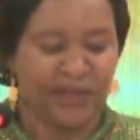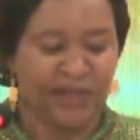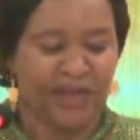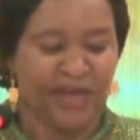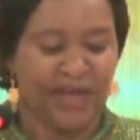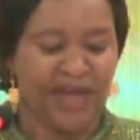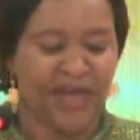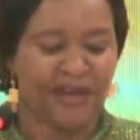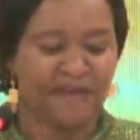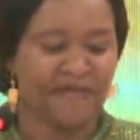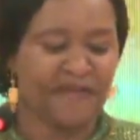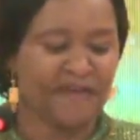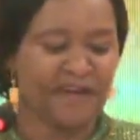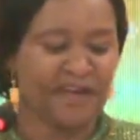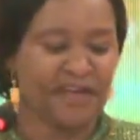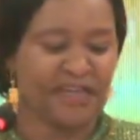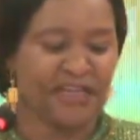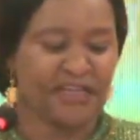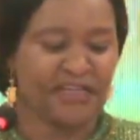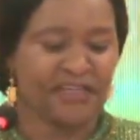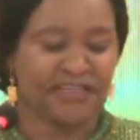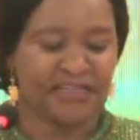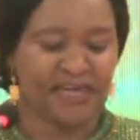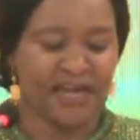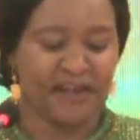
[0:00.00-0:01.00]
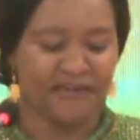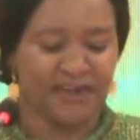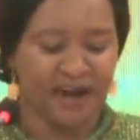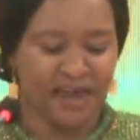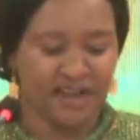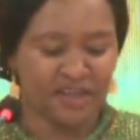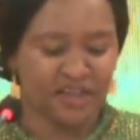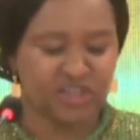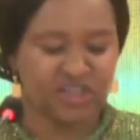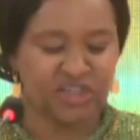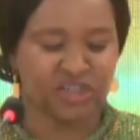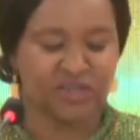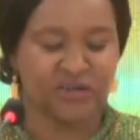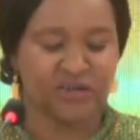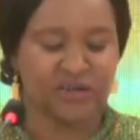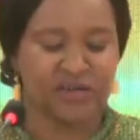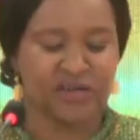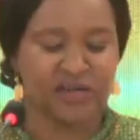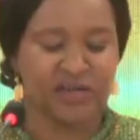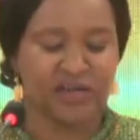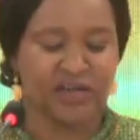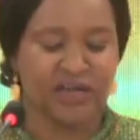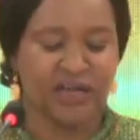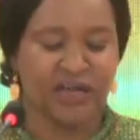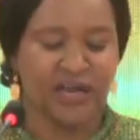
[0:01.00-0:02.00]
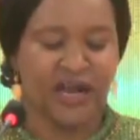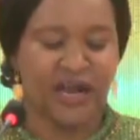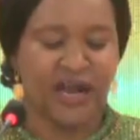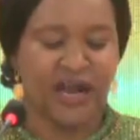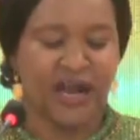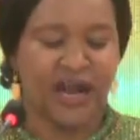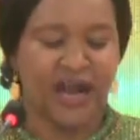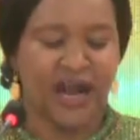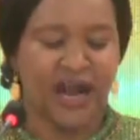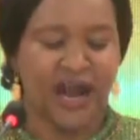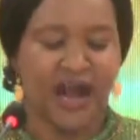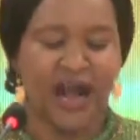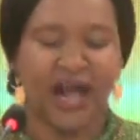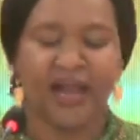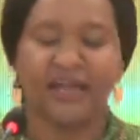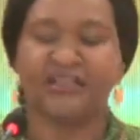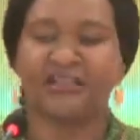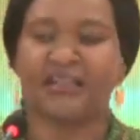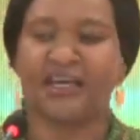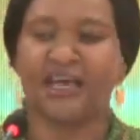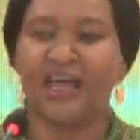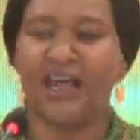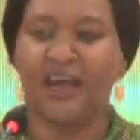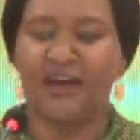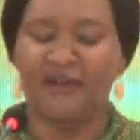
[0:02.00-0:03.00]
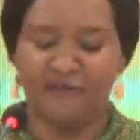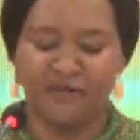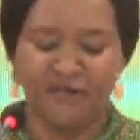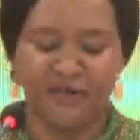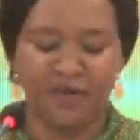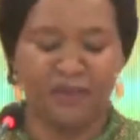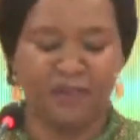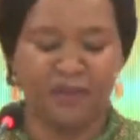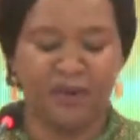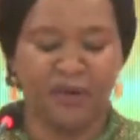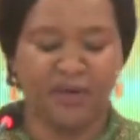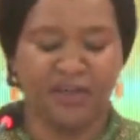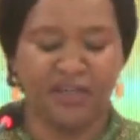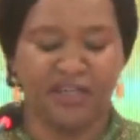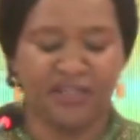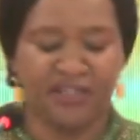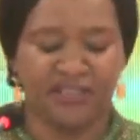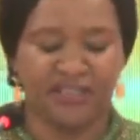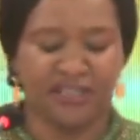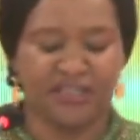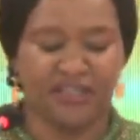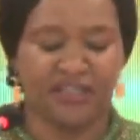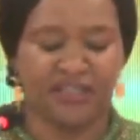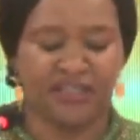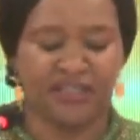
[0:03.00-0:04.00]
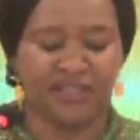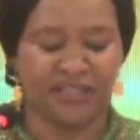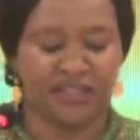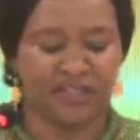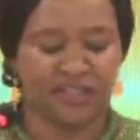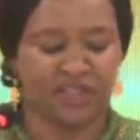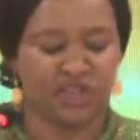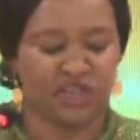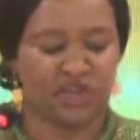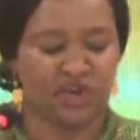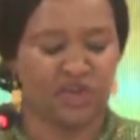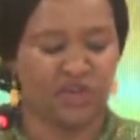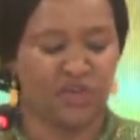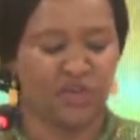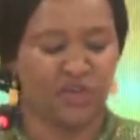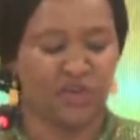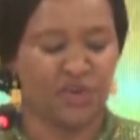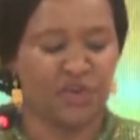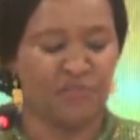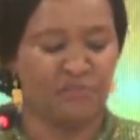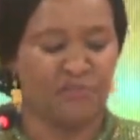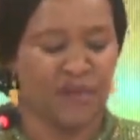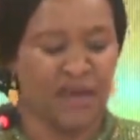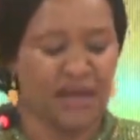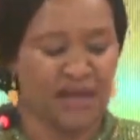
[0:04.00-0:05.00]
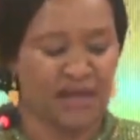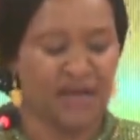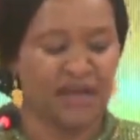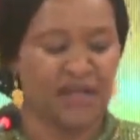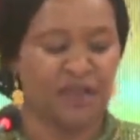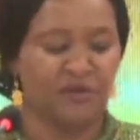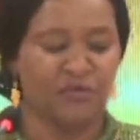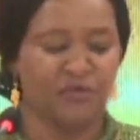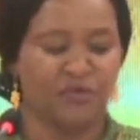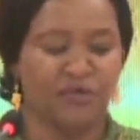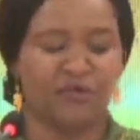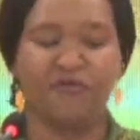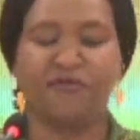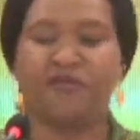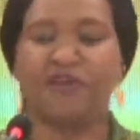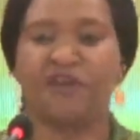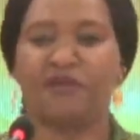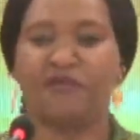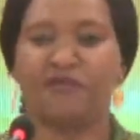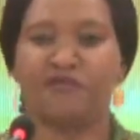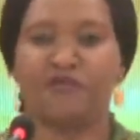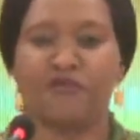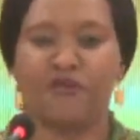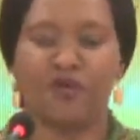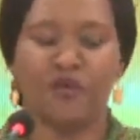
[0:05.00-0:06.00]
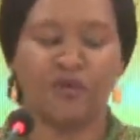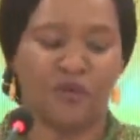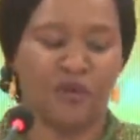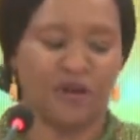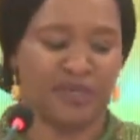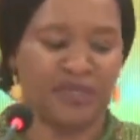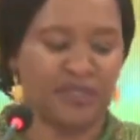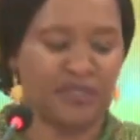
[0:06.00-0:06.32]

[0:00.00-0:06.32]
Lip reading: every interaction, and every policy decision we make moving forward.